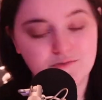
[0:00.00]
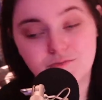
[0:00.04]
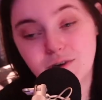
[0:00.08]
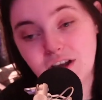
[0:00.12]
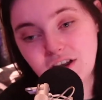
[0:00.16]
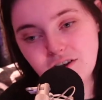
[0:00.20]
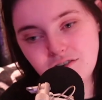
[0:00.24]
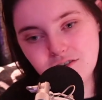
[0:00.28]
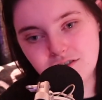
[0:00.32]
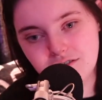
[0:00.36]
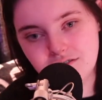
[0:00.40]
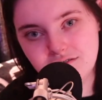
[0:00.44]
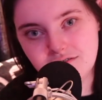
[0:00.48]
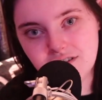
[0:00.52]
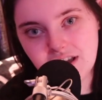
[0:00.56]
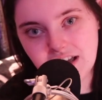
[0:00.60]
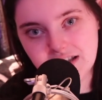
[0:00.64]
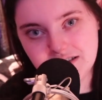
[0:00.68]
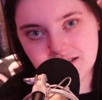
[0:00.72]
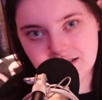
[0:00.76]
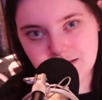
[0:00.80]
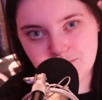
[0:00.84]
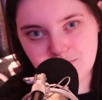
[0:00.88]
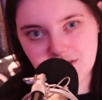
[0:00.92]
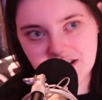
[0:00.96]
went on
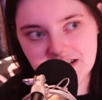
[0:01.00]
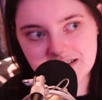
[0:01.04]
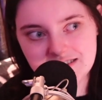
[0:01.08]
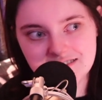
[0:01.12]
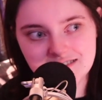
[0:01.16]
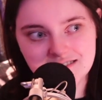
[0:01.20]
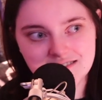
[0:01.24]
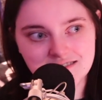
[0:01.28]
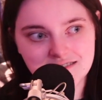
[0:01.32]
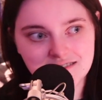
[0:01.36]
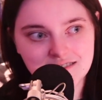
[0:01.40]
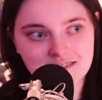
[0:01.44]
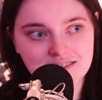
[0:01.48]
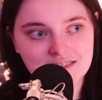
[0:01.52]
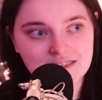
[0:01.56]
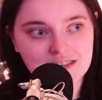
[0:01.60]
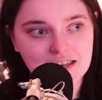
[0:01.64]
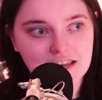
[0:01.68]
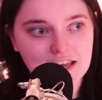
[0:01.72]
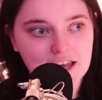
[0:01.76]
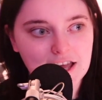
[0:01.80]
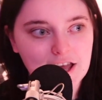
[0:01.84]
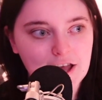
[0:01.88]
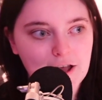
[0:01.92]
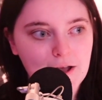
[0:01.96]
antidepressants,
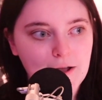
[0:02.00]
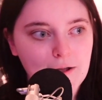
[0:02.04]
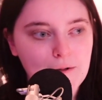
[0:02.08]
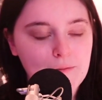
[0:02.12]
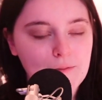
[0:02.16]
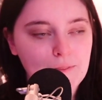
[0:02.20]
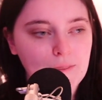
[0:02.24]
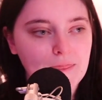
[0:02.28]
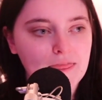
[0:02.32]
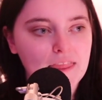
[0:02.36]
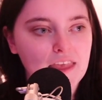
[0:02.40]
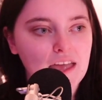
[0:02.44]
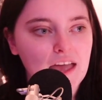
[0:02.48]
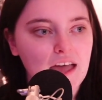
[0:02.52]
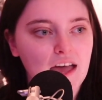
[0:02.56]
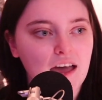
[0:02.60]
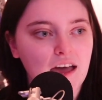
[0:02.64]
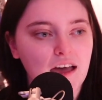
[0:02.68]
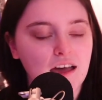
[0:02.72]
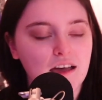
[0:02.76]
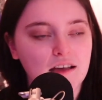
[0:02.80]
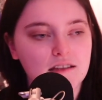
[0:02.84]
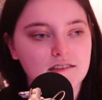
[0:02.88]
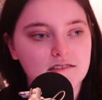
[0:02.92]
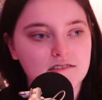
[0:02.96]

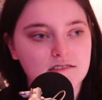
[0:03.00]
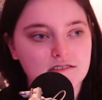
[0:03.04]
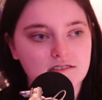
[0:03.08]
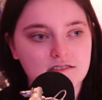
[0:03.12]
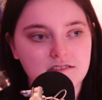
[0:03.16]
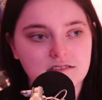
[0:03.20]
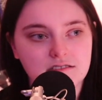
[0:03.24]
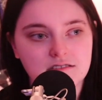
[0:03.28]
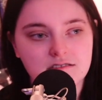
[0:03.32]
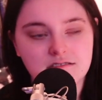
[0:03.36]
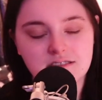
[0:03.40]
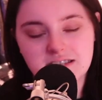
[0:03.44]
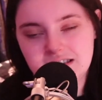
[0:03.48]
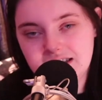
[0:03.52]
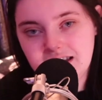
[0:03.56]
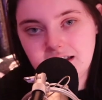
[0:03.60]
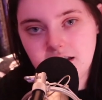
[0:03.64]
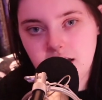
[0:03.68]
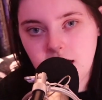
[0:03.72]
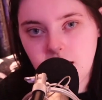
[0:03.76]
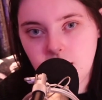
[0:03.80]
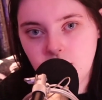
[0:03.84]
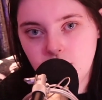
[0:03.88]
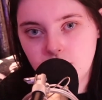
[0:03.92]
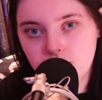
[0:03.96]
and they didn't
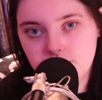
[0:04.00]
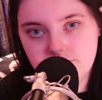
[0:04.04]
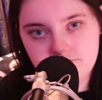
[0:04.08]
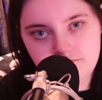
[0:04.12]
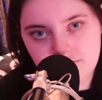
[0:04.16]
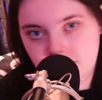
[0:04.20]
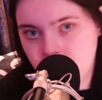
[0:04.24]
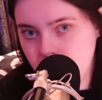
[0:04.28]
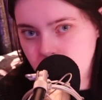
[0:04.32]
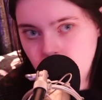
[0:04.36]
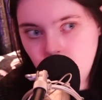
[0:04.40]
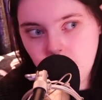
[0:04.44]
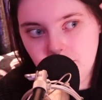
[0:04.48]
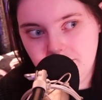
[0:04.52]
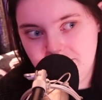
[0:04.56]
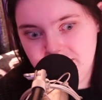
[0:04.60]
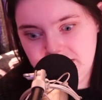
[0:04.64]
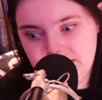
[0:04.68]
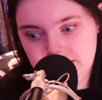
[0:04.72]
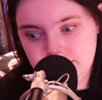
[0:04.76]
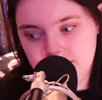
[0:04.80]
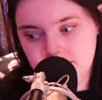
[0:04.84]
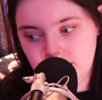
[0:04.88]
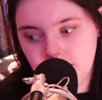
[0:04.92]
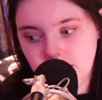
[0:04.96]
help,
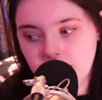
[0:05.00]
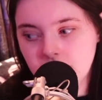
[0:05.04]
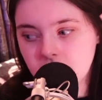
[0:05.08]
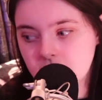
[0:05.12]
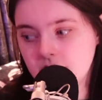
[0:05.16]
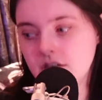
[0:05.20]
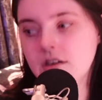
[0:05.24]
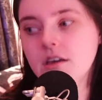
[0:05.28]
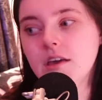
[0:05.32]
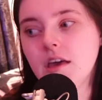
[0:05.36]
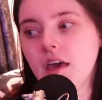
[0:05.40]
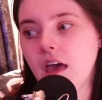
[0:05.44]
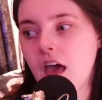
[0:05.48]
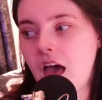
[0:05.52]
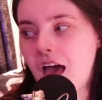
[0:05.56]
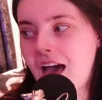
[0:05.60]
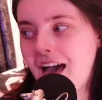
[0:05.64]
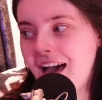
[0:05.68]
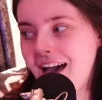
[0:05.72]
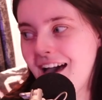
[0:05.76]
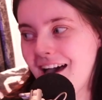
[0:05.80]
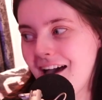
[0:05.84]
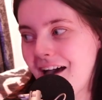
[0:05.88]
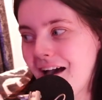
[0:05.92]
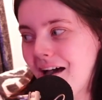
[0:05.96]
obviously.
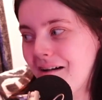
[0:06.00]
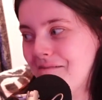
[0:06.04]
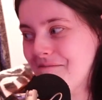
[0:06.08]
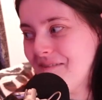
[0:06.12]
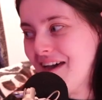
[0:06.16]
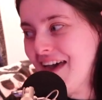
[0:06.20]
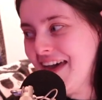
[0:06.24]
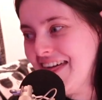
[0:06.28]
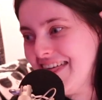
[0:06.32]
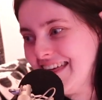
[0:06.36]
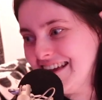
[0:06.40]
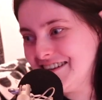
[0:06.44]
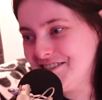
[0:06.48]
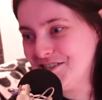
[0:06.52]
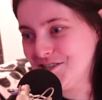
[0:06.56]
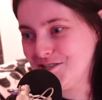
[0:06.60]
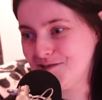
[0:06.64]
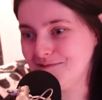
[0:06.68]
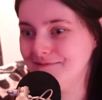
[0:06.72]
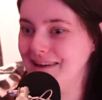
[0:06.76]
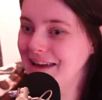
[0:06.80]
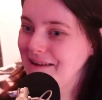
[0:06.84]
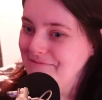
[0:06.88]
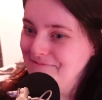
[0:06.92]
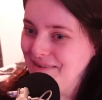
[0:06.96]
They just
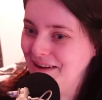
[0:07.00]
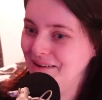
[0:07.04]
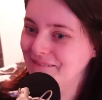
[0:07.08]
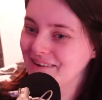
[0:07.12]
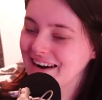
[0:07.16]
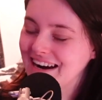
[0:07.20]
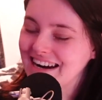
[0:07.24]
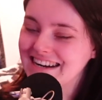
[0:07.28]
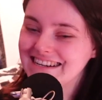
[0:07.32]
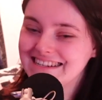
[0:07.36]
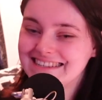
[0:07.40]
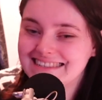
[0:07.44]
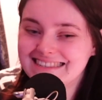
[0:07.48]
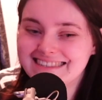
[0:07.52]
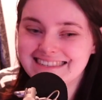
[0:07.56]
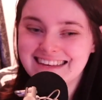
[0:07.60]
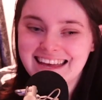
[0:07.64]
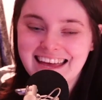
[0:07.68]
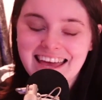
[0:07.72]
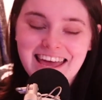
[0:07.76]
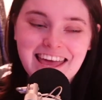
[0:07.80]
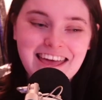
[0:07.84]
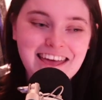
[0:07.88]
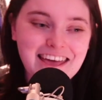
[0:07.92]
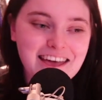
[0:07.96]
made me worse.
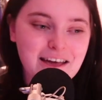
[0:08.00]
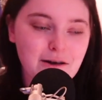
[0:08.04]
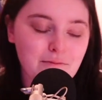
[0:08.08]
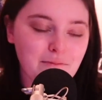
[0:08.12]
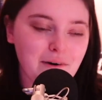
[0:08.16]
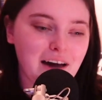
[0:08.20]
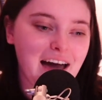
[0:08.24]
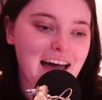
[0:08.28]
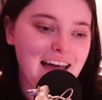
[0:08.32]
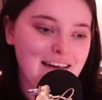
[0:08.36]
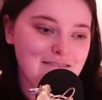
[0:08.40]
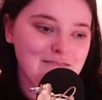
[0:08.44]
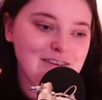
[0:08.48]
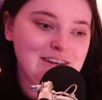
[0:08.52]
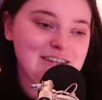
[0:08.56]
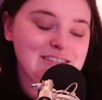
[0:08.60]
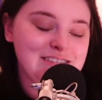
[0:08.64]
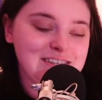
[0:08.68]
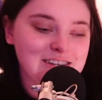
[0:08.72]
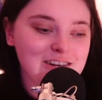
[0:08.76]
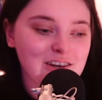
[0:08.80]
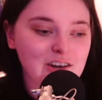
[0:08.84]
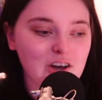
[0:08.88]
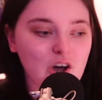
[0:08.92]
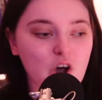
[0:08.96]
But I would
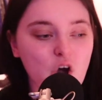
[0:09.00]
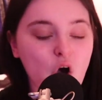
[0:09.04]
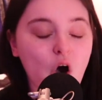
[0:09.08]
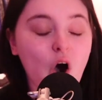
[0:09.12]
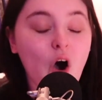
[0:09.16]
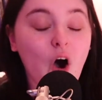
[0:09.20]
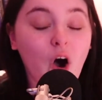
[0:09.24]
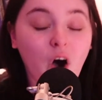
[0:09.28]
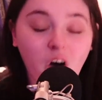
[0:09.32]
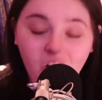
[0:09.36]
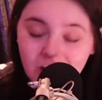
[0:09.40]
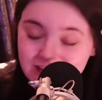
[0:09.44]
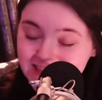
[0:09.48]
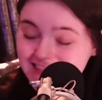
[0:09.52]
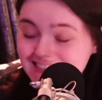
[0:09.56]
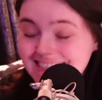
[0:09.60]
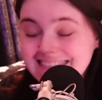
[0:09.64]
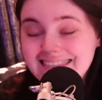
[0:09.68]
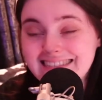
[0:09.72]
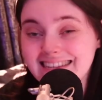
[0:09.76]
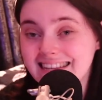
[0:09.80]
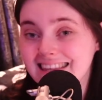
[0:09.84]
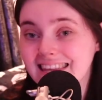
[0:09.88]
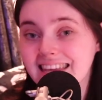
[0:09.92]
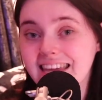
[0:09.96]

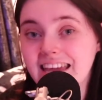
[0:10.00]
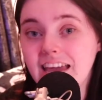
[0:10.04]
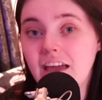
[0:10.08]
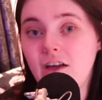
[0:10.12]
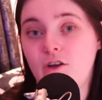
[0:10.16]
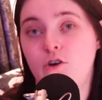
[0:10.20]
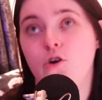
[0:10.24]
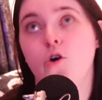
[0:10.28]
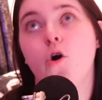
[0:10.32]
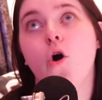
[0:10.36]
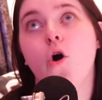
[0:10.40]
constantly